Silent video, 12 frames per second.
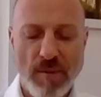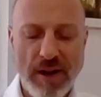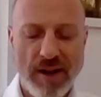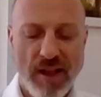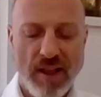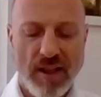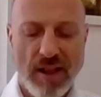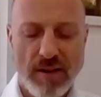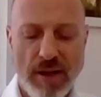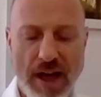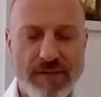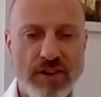I mean,
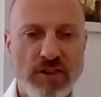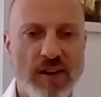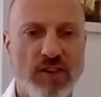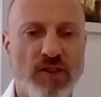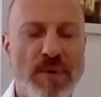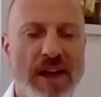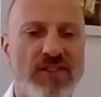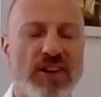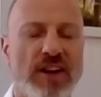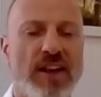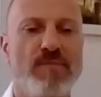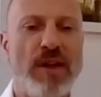trans is
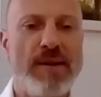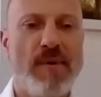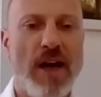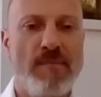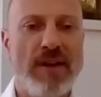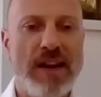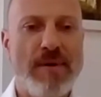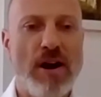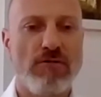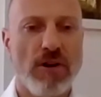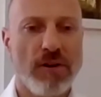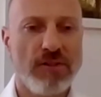basically a mini, a mini
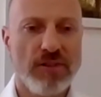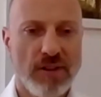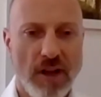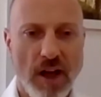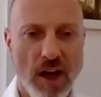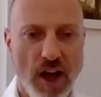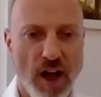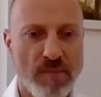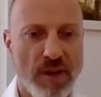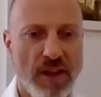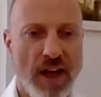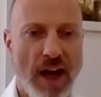Melrose,
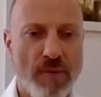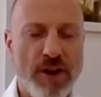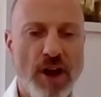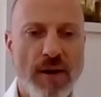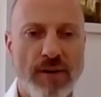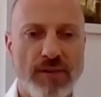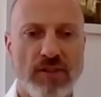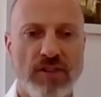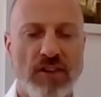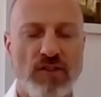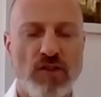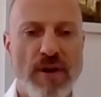um, and we know how
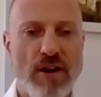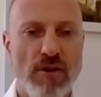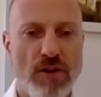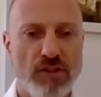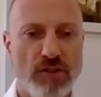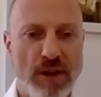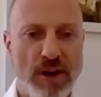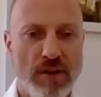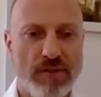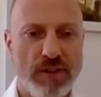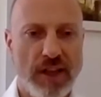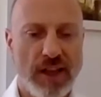successful Melrose has been
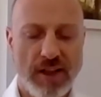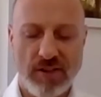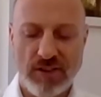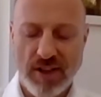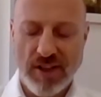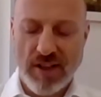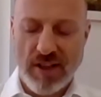over the years.